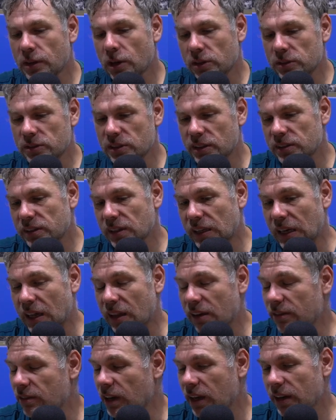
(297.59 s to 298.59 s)
knocked it
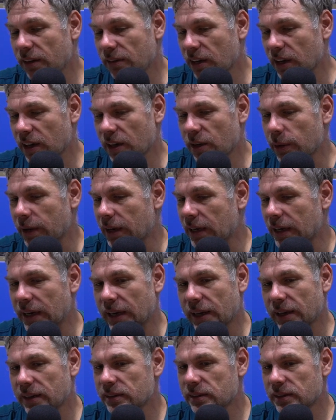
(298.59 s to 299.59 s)
together very, very
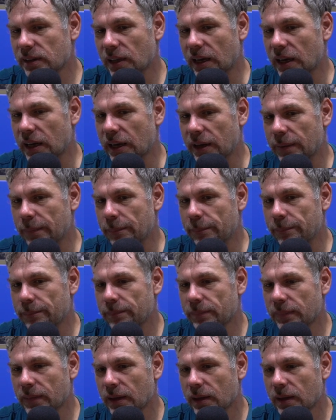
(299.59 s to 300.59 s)
quickly, um,